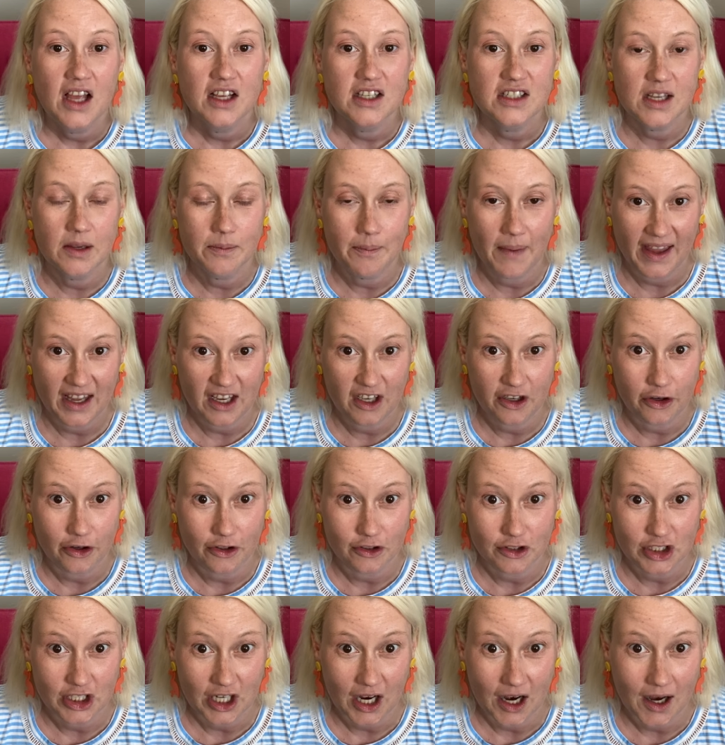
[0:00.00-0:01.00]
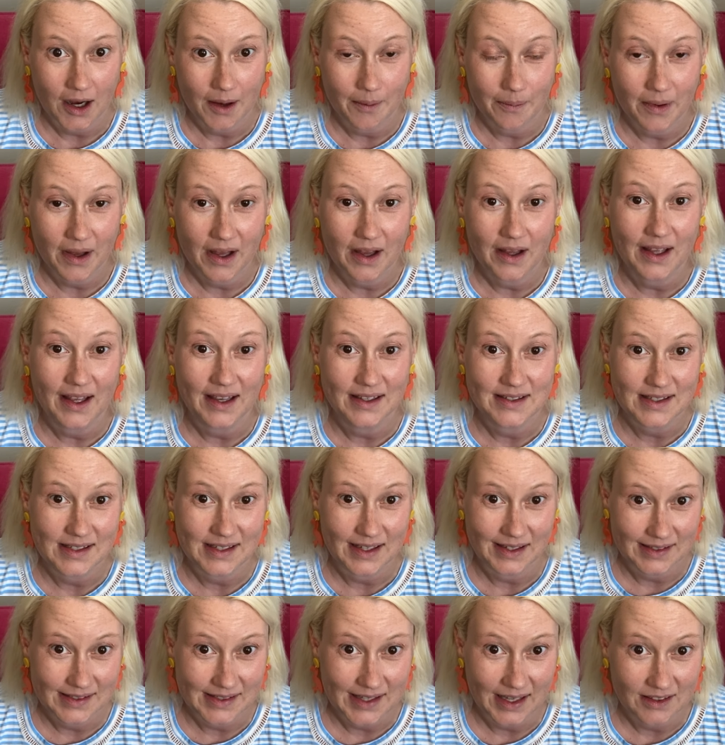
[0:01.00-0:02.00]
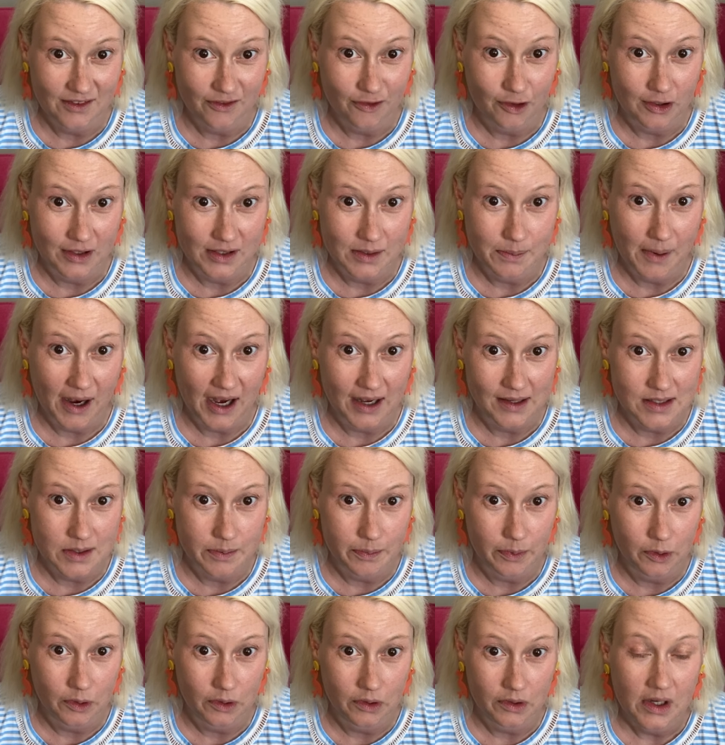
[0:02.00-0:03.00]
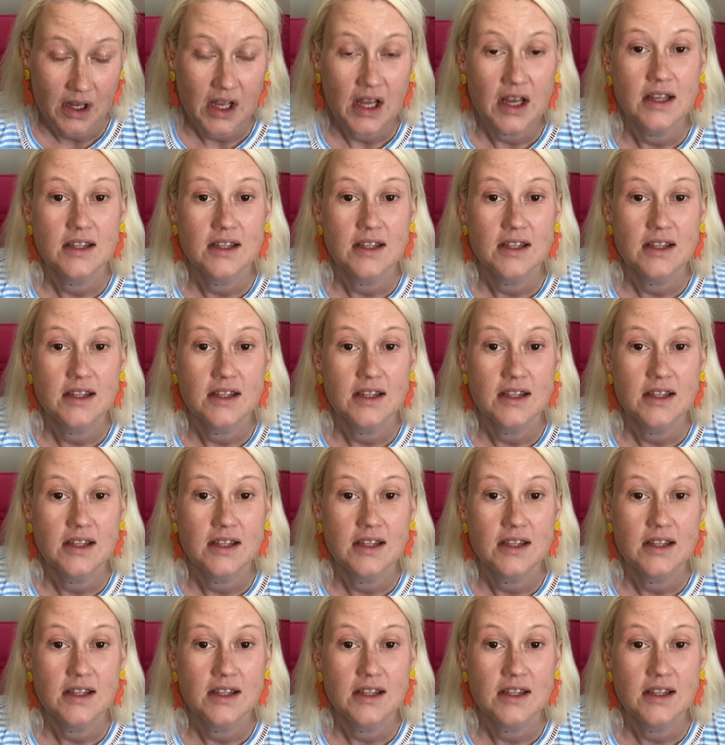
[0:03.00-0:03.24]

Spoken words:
to make your job as successful as possible.